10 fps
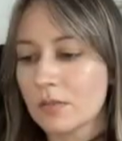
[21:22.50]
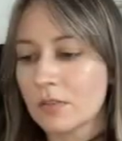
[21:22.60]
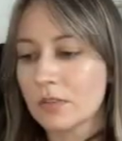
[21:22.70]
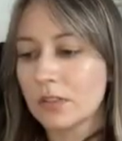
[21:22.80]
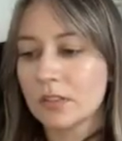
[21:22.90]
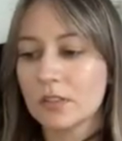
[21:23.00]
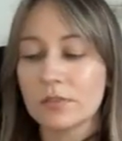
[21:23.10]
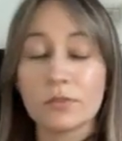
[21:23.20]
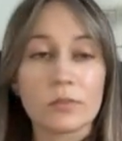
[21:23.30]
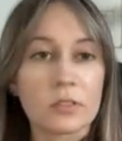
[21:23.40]
one is the
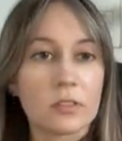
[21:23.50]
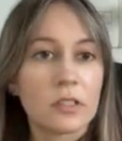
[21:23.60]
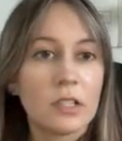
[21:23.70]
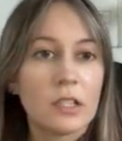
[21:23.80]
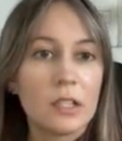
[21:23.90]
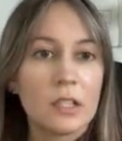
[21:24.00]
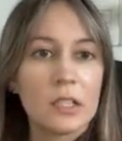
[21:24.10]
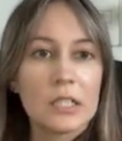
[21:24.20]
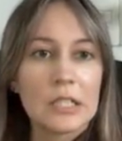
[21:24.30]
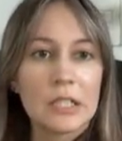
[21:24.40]
footer.
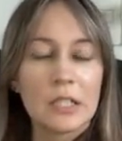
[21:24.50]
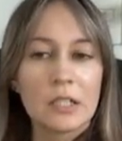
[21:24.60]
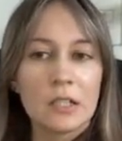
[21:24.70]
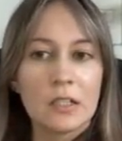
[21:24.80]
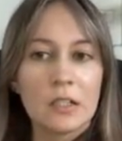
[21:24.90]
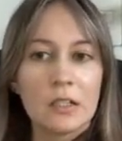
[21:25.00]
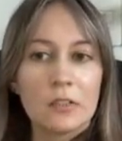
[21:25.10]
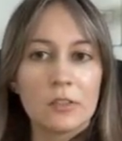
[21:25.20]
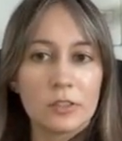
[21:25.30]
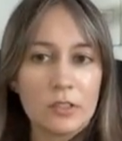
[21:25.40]

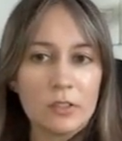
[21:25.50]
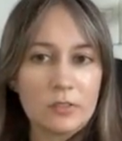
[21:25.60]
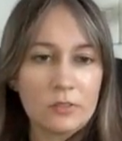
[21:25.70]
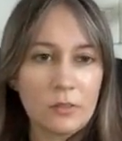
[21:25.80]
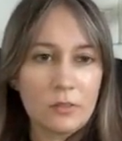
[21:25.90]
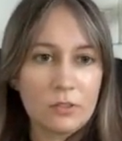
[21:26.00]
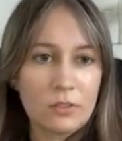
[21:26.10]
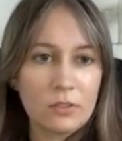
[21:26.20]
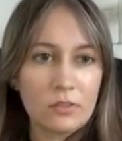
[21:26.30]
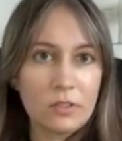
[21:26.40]
Oh, you can
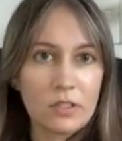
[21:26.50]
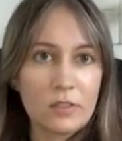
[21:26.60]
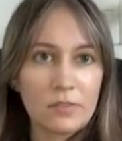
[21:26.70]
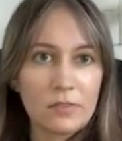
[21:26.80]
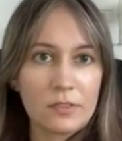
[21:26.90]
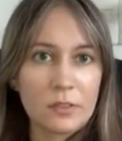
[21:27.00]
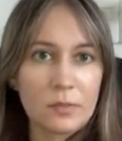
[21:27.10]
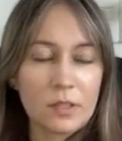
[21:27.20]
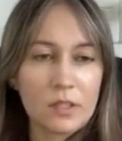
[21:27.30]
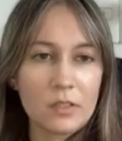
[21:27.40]
also have
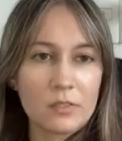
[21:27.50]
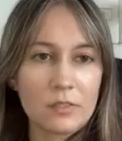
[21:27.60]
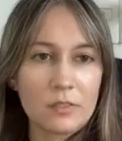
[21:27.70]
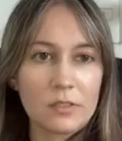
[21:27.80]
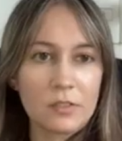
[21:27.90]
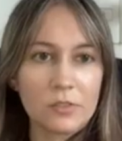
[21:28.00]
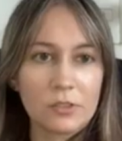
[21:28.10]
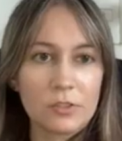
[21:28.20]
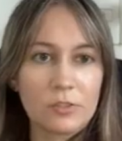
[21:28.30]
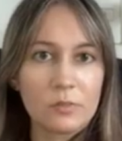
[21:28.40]
some kind of
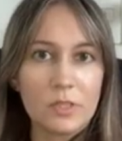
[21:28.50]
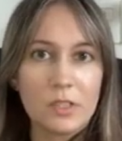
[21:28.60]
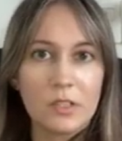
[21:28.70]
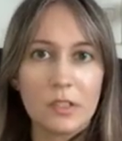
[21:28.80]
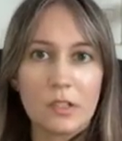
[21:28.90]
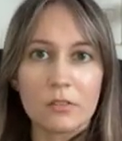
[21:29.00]
social media.